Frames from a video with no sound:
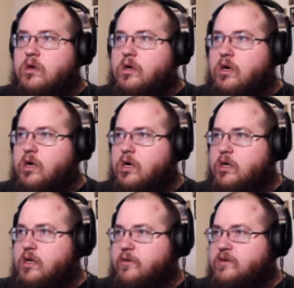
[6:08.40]

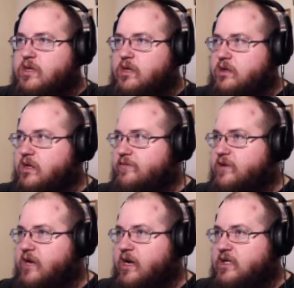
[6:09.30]
Oh, that was a little tougher
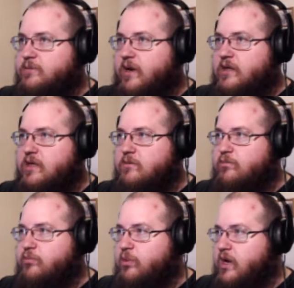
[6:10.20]
than I expected,
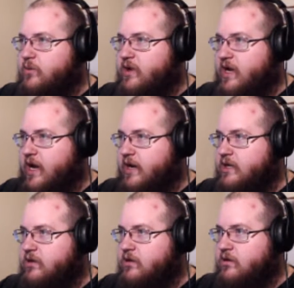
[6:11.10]
but we got
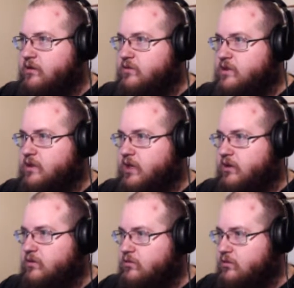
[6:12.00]
it. Loot and
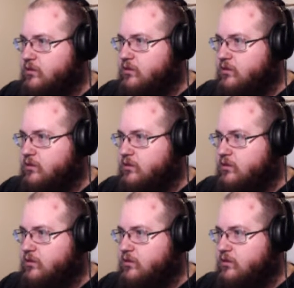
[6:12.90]
scuttle.